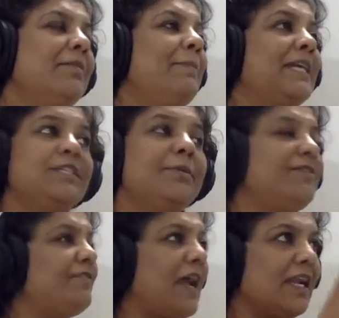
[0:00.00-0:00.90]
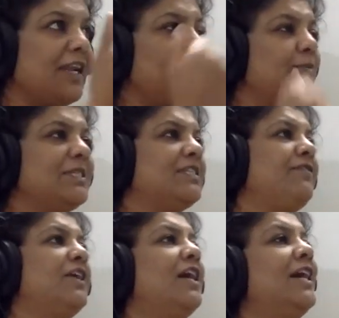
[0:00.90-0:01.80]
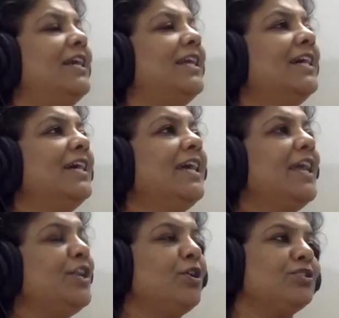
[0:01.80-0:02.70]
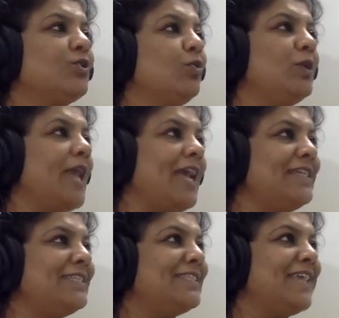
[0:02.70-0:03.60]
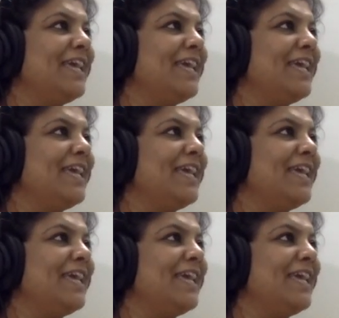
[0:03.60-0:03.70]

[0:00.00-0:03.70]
Benjamin Franklin, you must have heard in your school days.